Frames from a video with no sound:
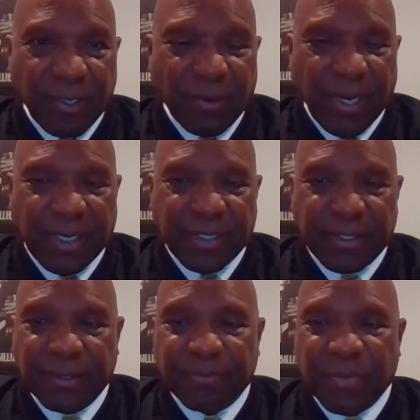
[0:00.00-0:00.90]

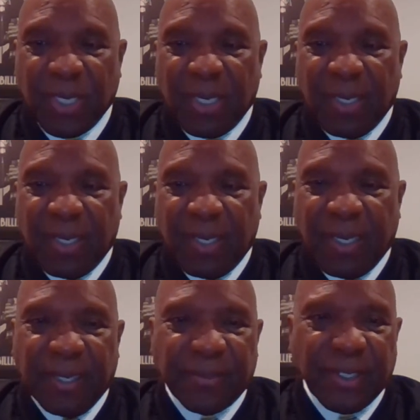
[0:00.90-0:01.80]
Correct.
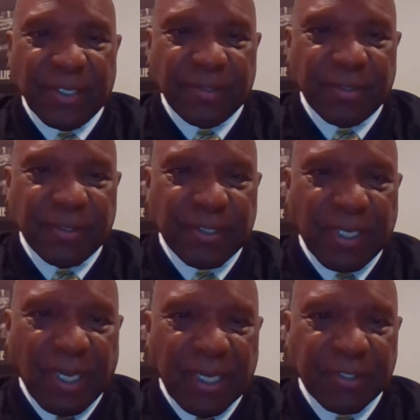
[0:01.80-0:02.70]
And then
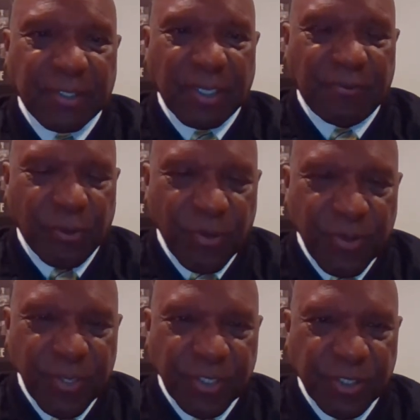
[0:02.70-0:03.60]
the last thing for
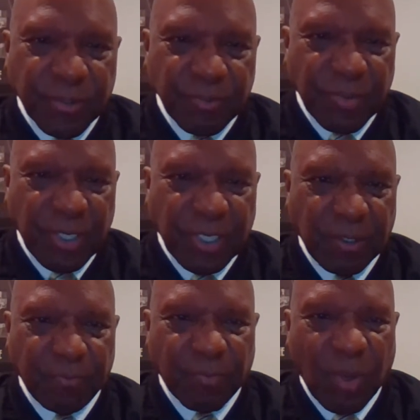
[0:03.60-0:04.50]
this meeting,